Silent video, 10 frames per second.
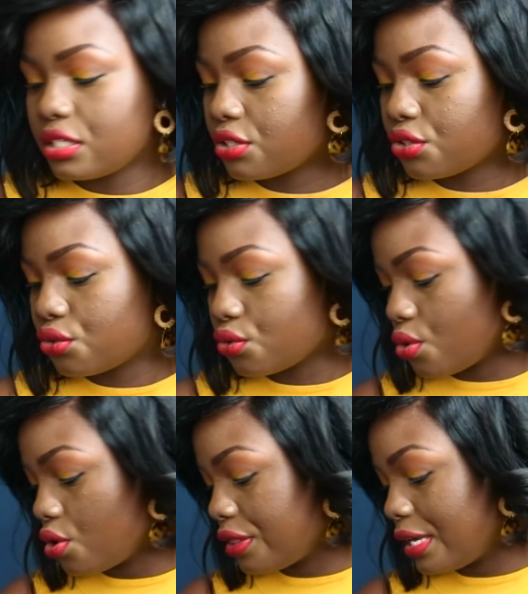
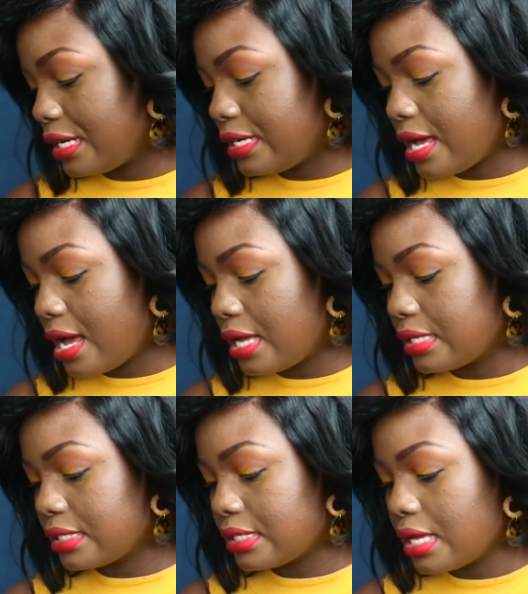store that
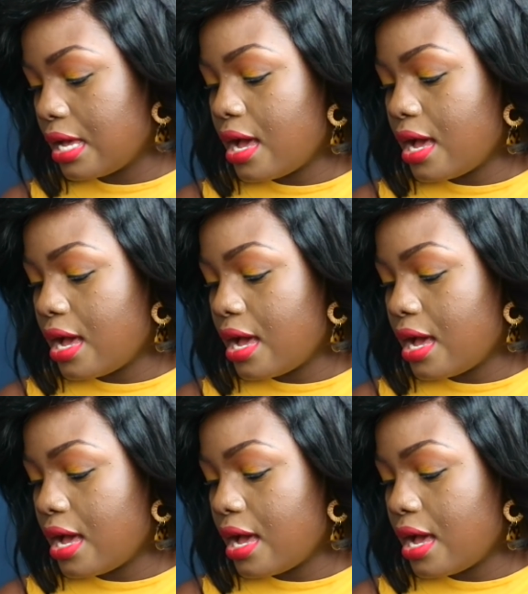does